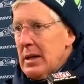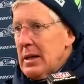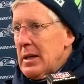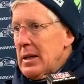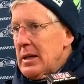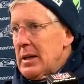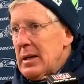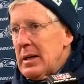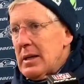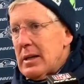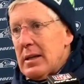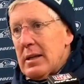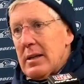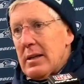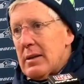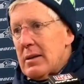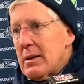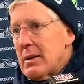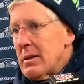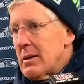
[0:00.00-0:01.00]
He
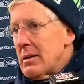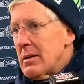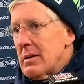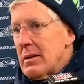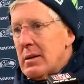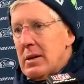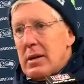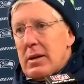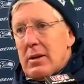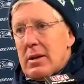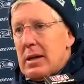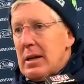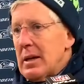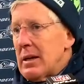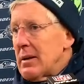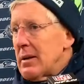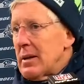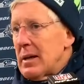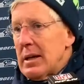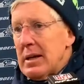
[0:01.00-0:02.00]

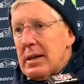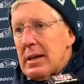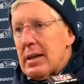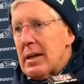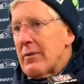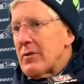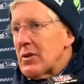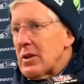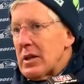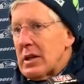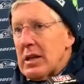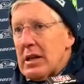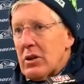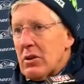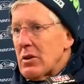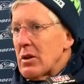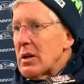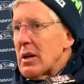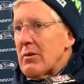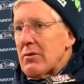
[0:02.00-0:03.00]
did everything he
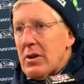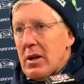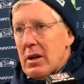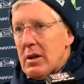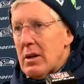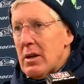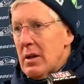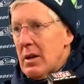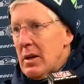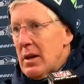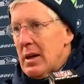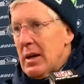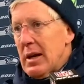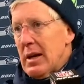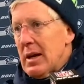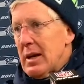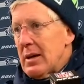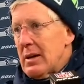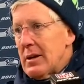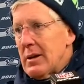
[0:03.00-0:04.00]
could have done.
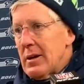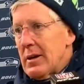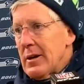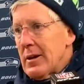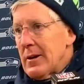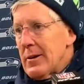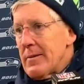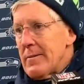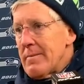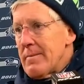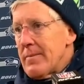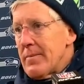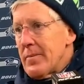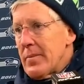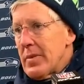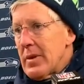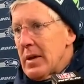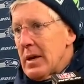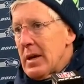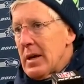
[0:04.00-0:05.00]

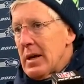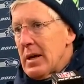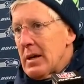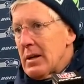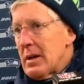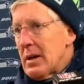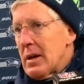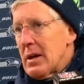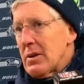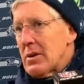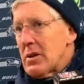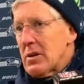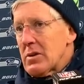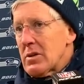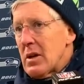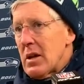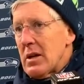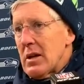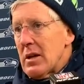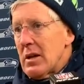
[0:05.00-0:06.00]
And I
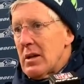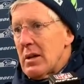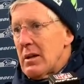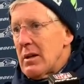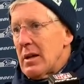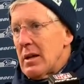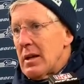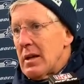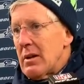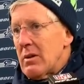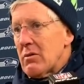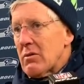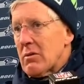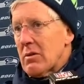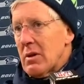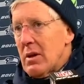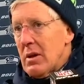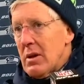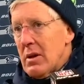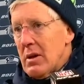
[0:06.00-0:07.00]
just thought his
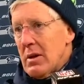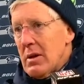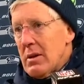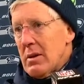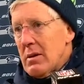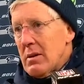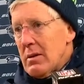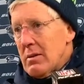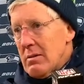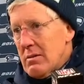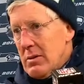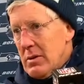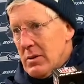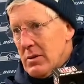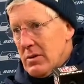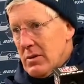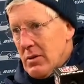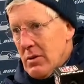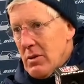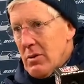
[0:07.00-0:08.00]

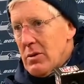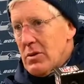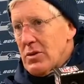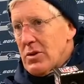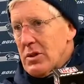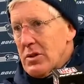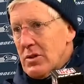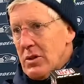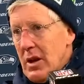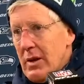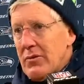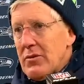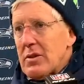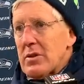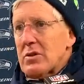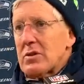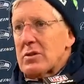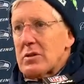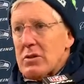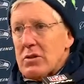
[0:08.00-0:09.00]
courage and his
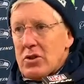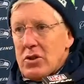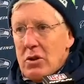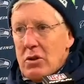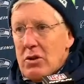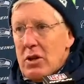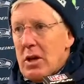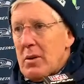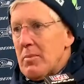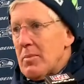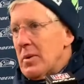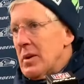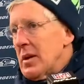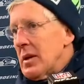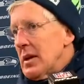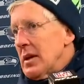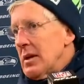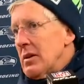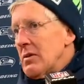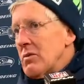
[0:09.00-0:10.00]
toughness showed up.
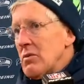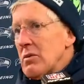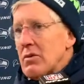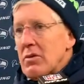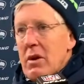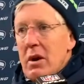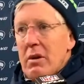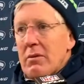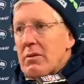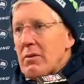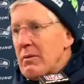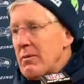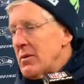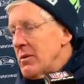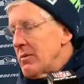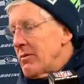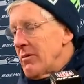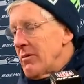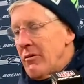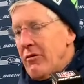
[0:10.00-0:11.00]
His resolve to
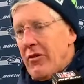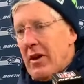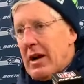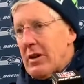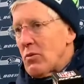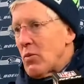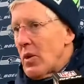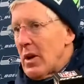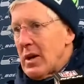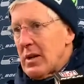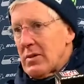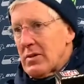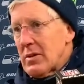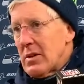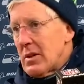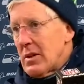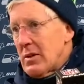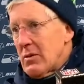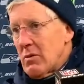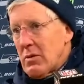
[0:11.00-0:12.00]
find ways
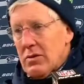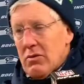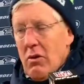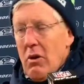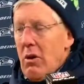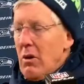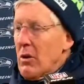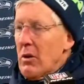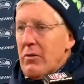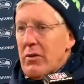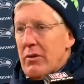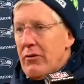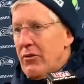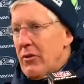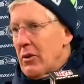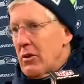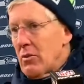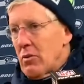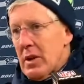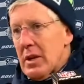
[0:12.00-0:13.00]
was all over the
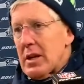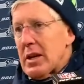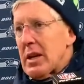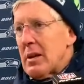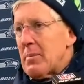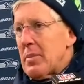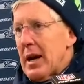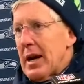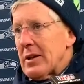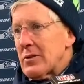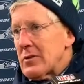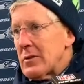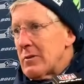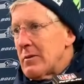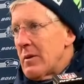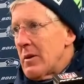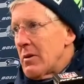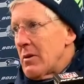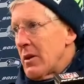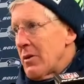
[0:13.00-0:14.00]
field, running and passing.
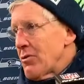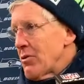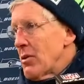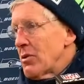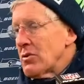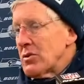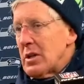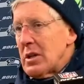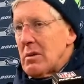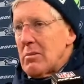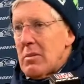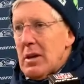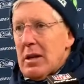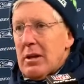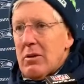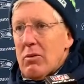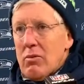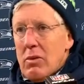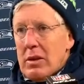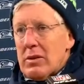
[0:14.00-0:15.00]
The throws that he
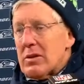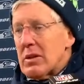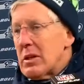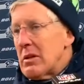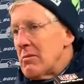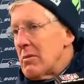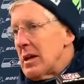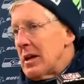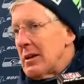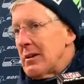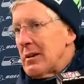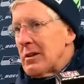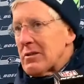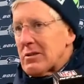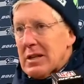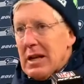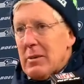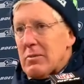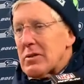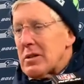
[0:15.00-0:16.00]
made, the runs that he made, the
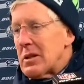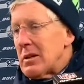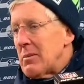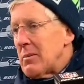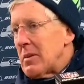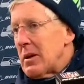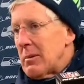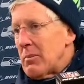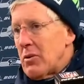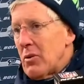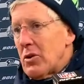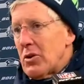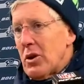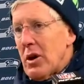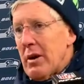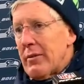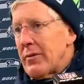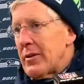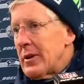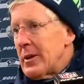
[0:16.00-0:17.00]
escapes that he pulled
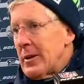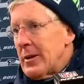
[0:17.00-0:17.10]
off.